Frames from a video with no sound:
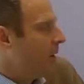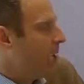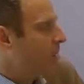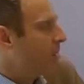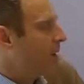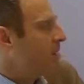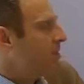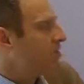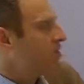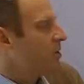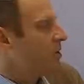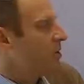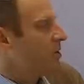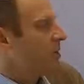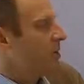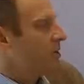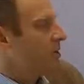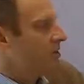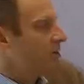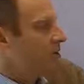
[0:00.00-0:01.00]
Okay,
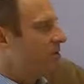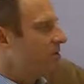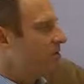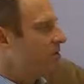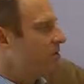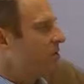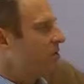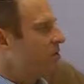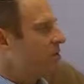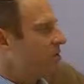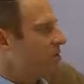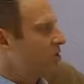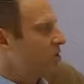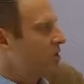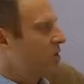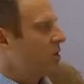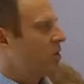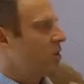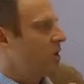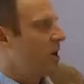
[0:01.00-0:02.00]
so this is just to
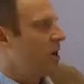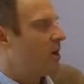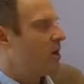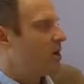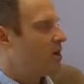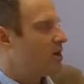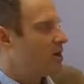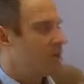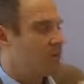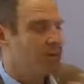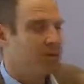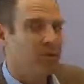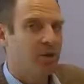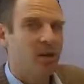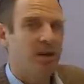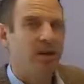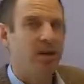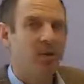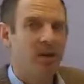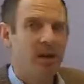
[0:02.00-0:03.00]
show you how you can
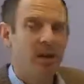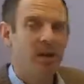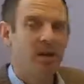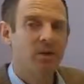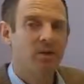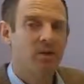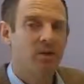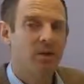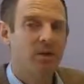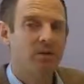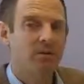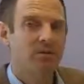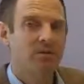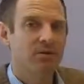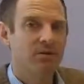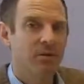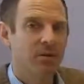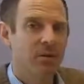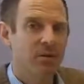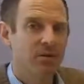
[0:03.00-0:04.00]
play around
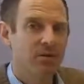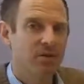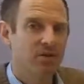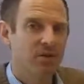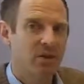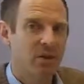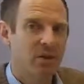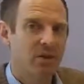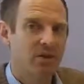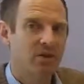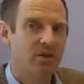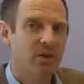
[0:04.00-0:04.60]
with these